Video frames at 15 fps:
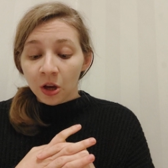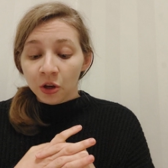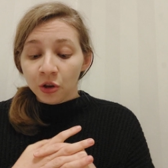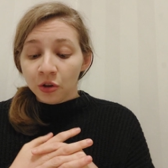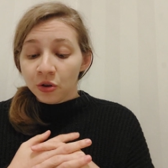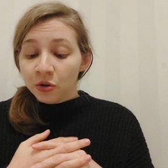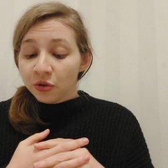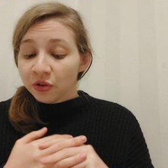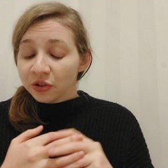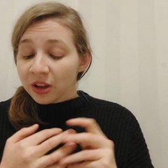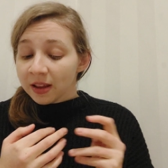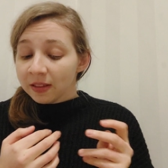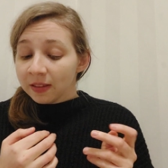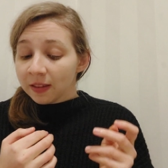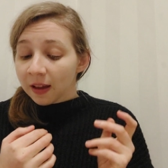You
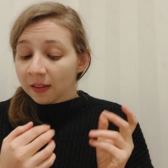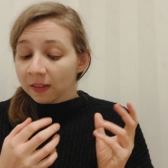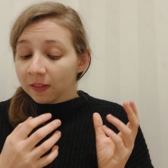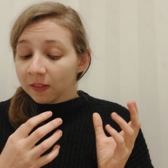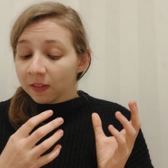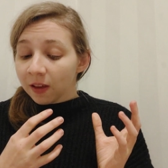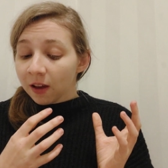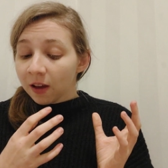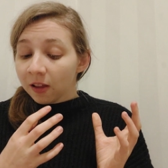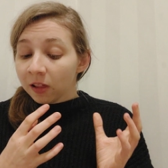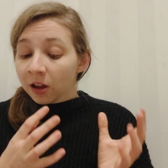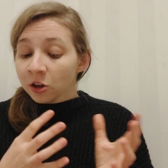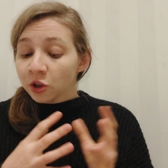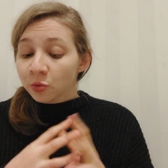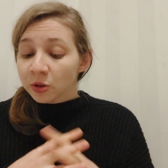said that the
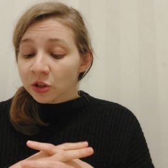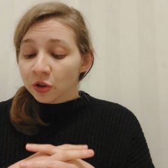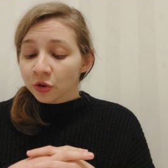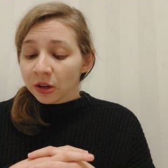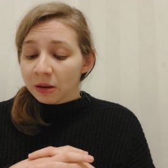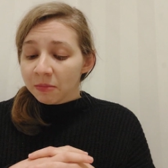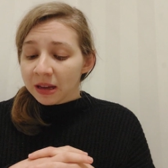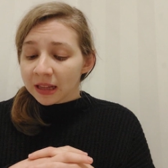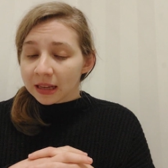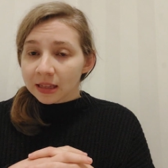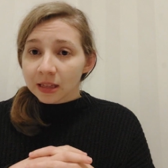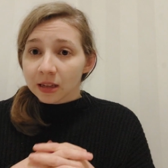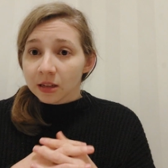lunch was 30 minutes.